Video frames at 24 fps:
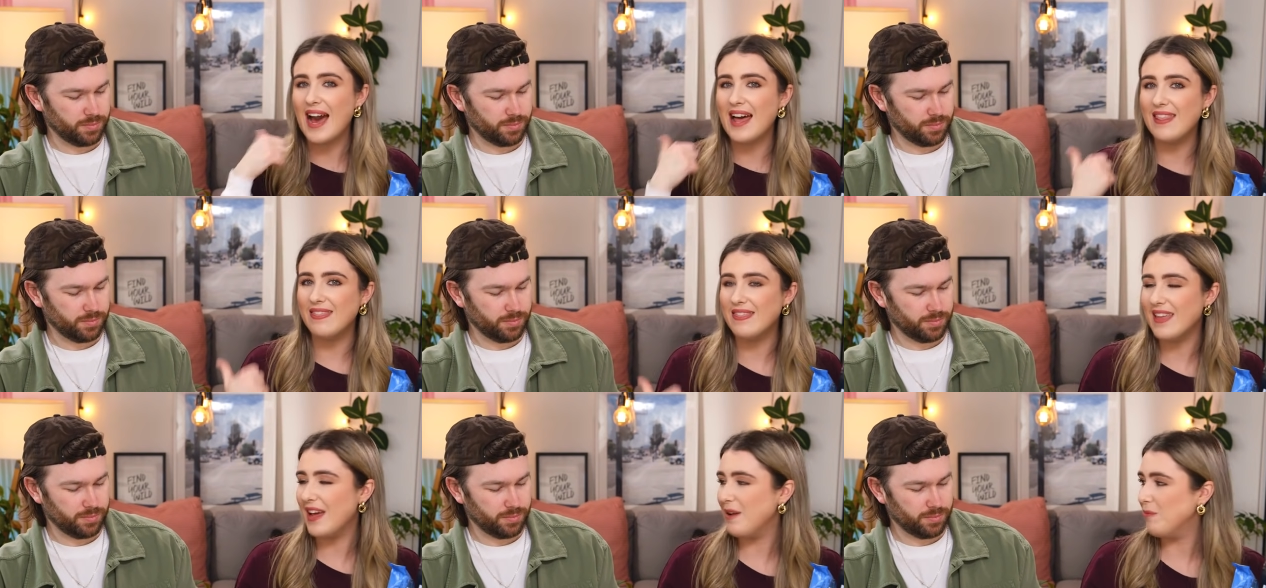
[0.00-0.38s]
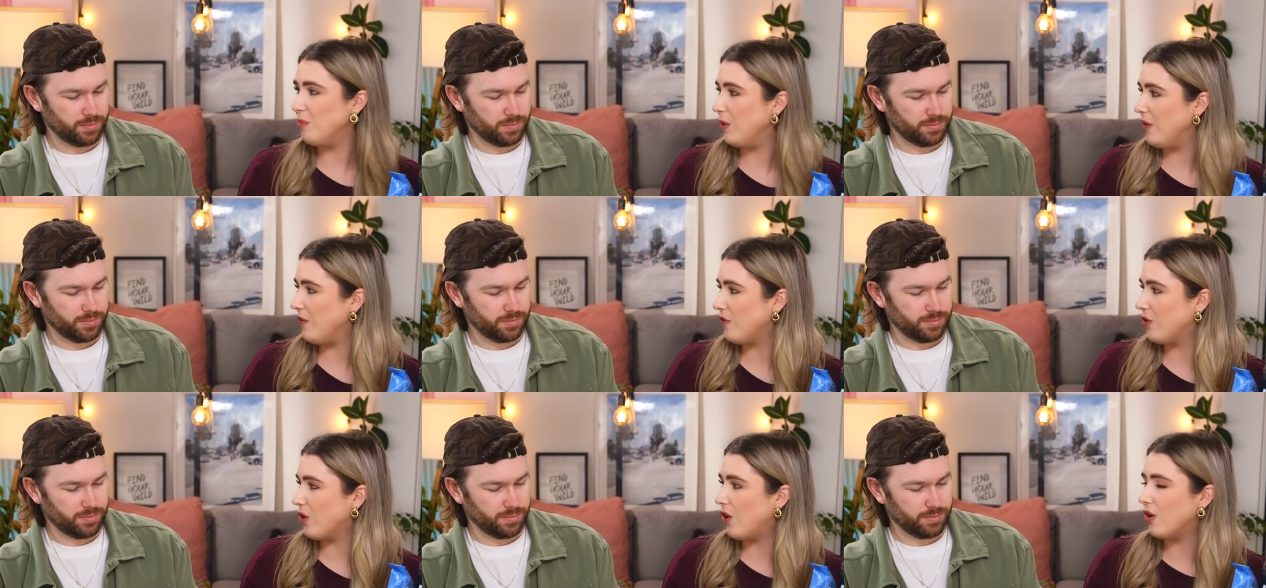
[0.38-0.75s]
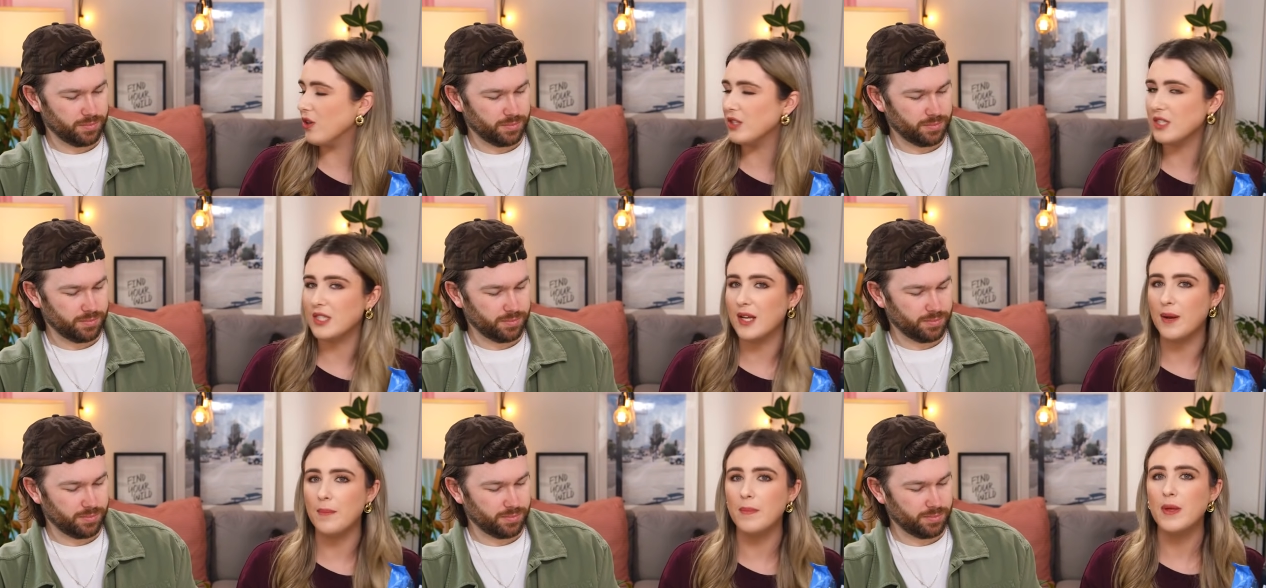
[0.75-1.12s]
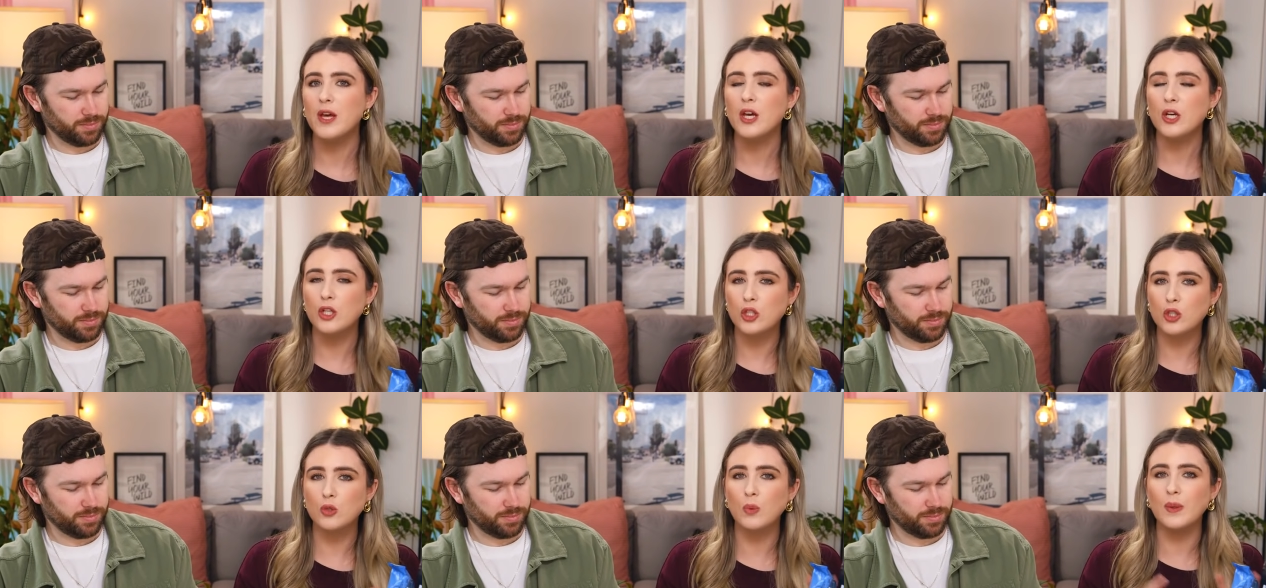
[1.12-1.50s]
Speaker 1: and then we've got
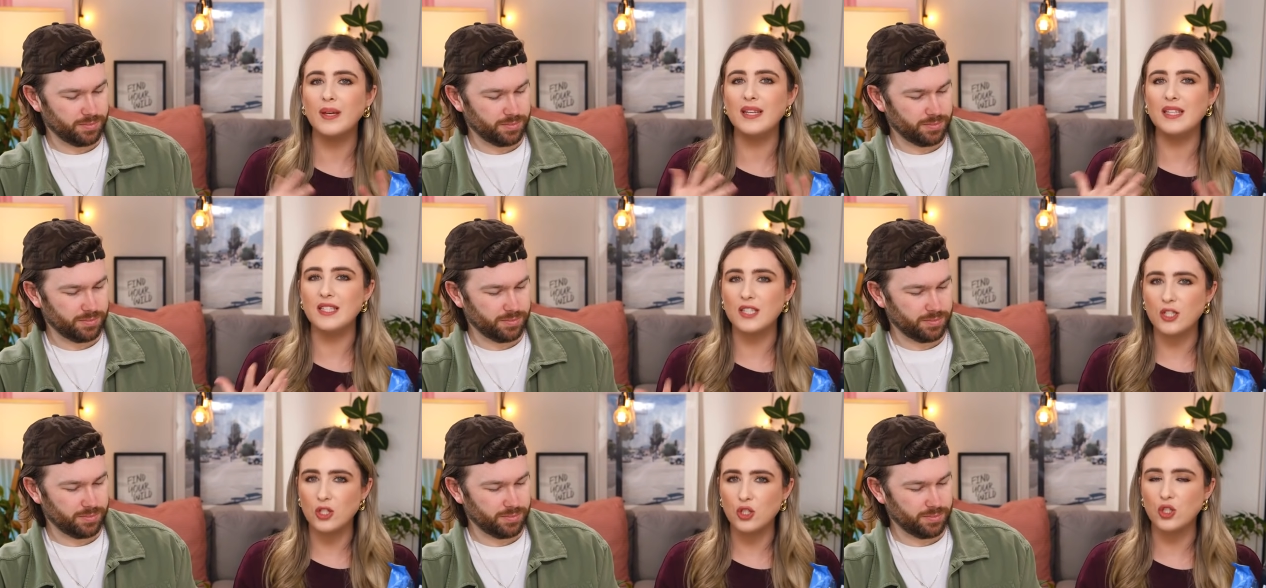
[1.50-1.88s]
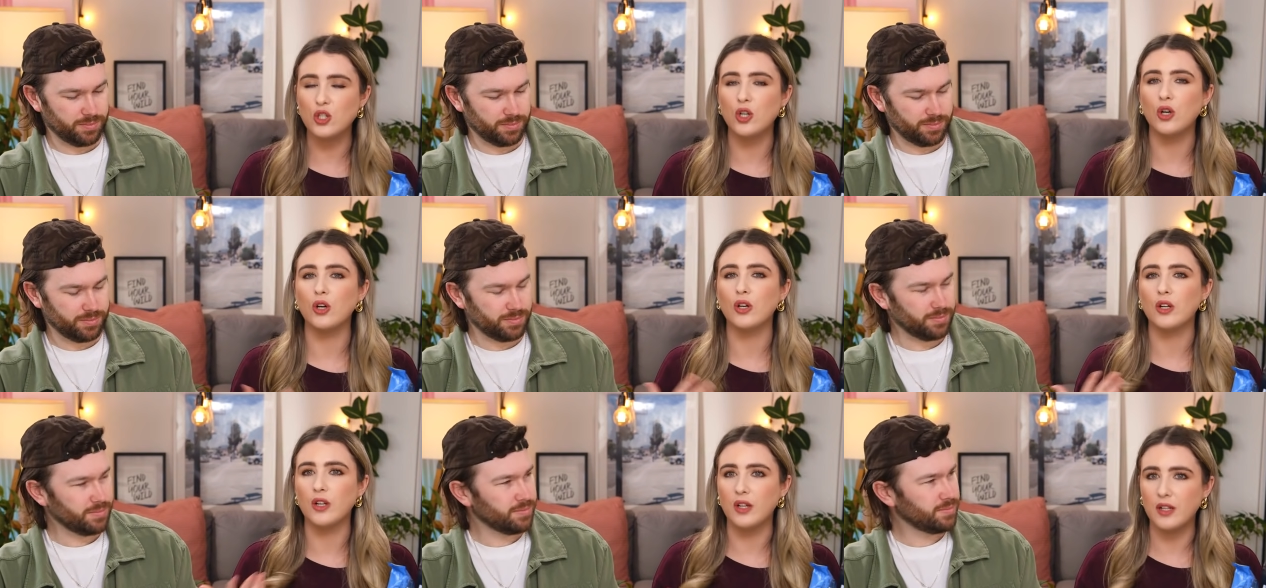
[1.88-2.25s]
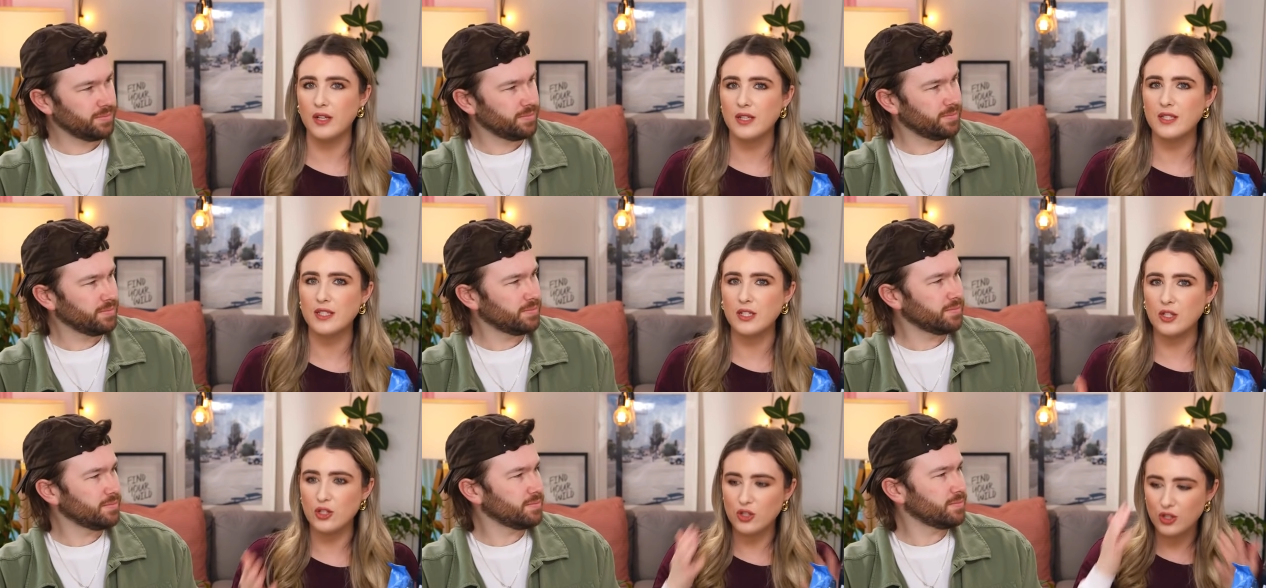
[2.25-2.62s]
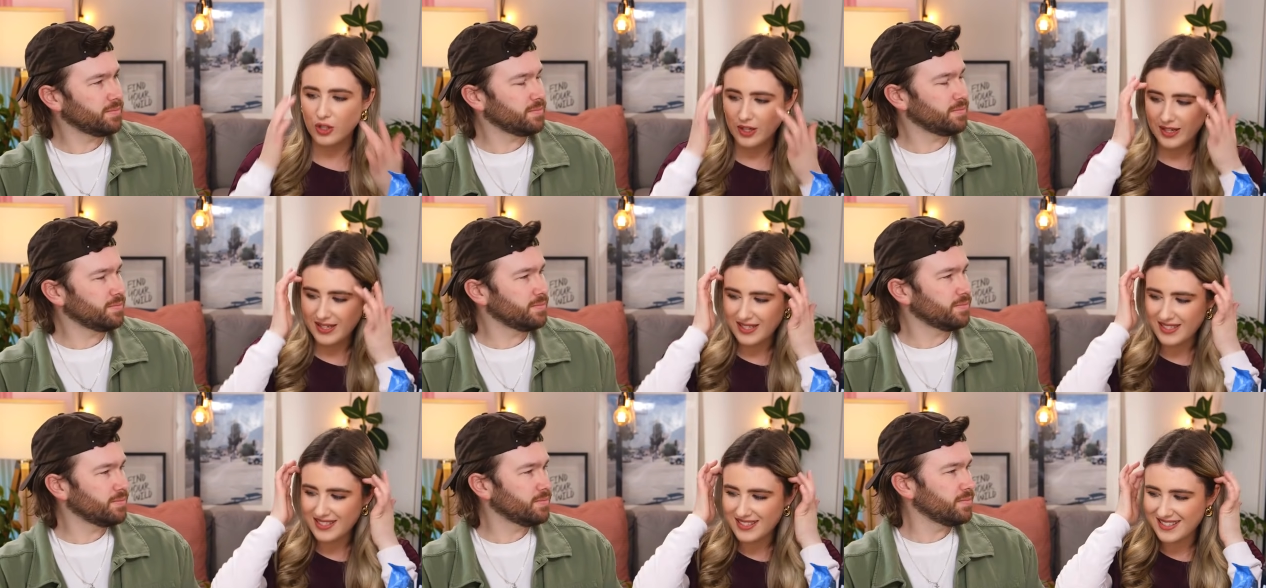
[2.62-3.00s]
some sweets and chocolates and
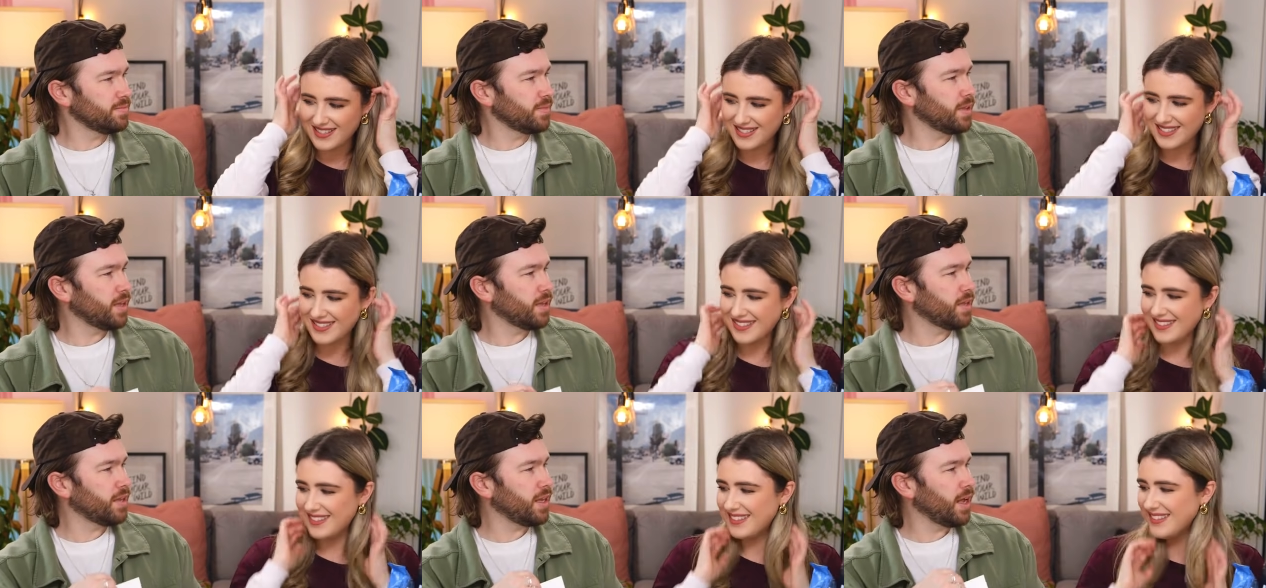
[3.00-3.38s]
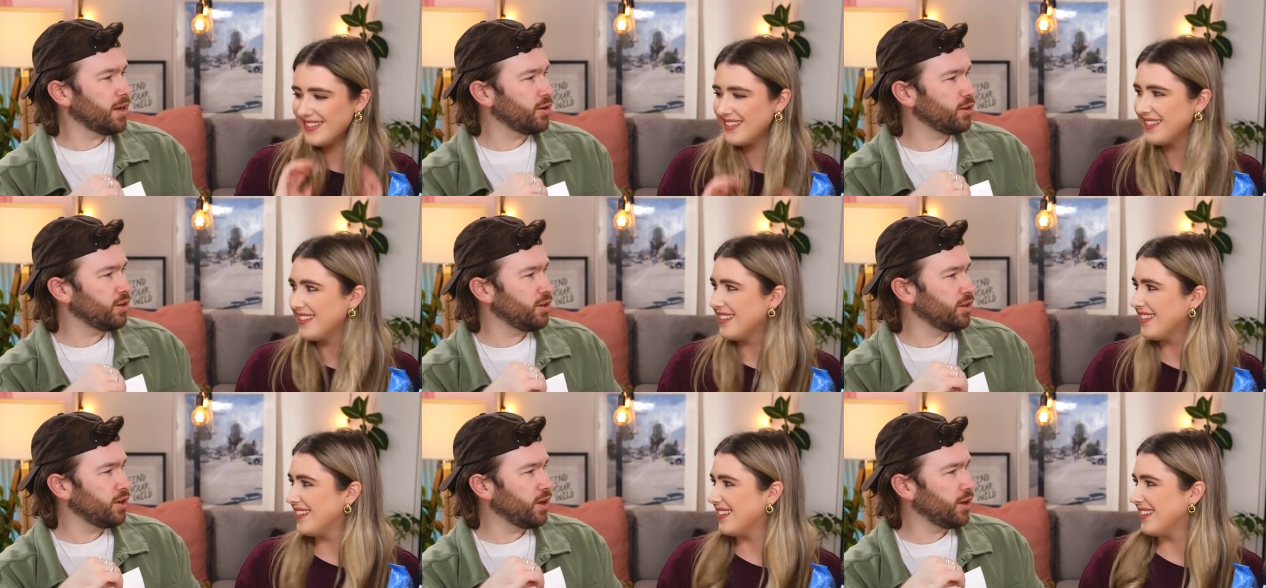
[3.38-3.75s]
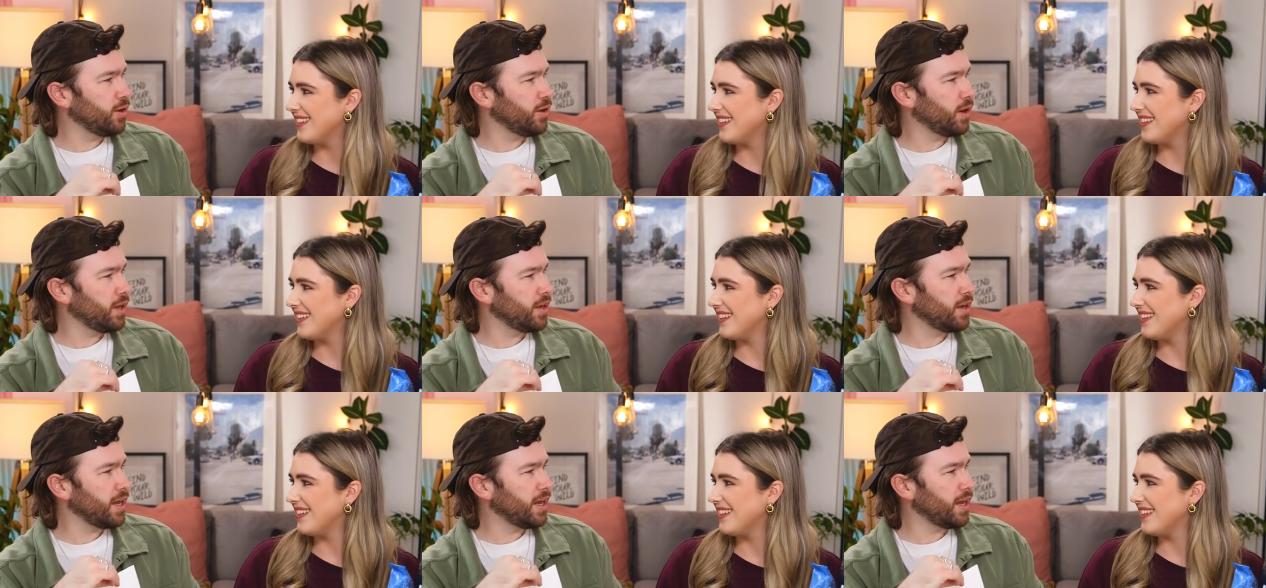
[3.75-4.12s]
treats. Now you know her